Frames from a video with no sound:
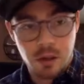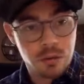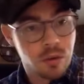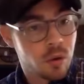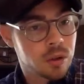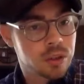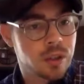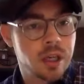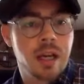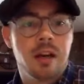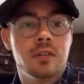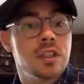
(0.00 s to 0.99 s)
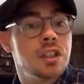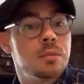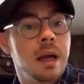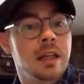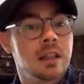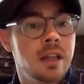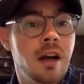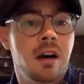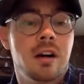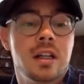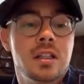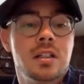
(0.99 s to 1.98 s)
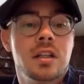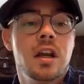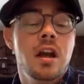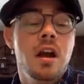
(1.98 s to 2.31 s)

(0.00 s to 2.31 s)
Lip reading: torturing of suspected terrorists